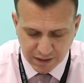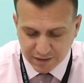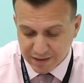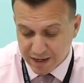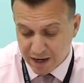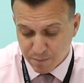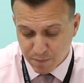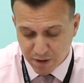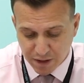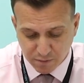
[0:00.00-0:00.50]

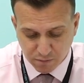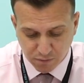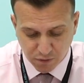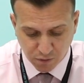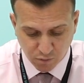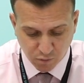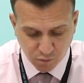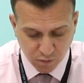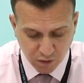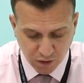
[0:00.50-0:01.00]
That meant
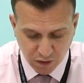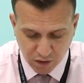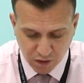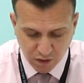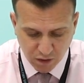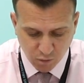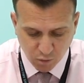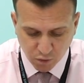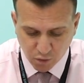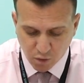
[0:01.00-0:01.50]
Mum
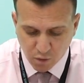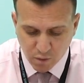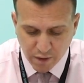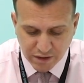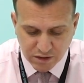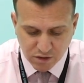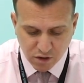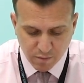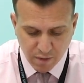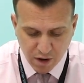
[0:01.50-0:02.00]
would
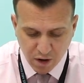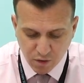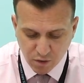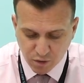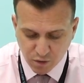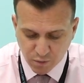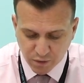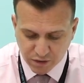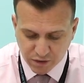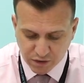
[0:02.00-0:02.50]
always come
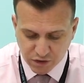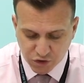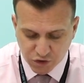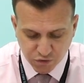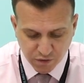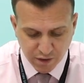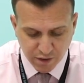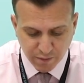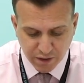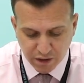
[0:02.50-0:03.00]
home with
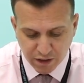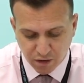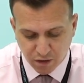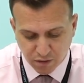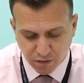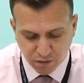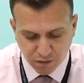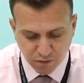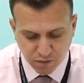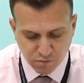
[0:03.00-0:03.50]
extremely
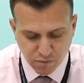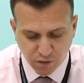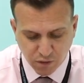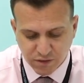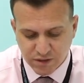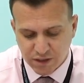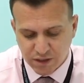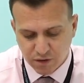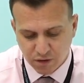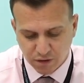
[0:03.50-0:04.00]
long,
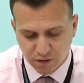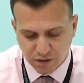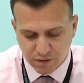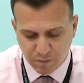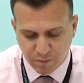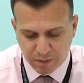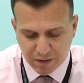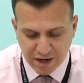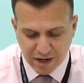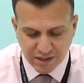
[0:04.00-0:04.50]

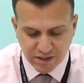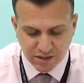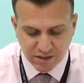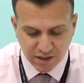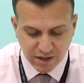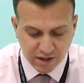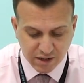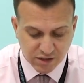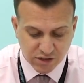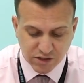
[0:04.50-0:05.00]
multicoloured
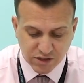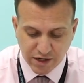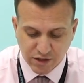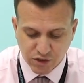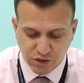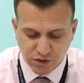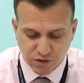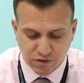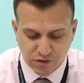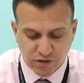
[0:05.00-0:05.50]
plastic
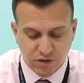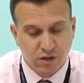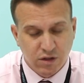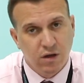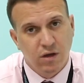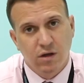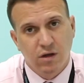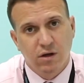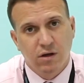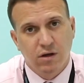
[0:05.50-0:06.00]
extensions
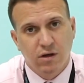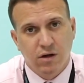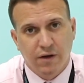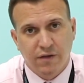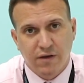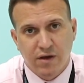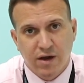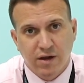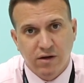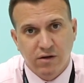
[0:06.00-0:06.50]
on
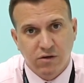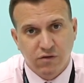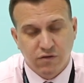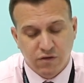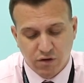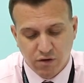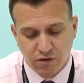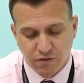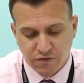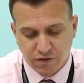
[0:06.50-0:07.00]
the end of
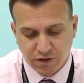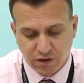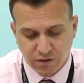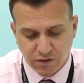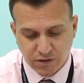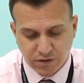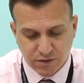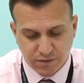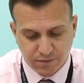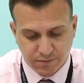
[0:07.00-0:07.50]
her
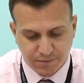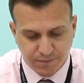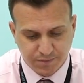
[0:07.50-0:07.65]
fingers.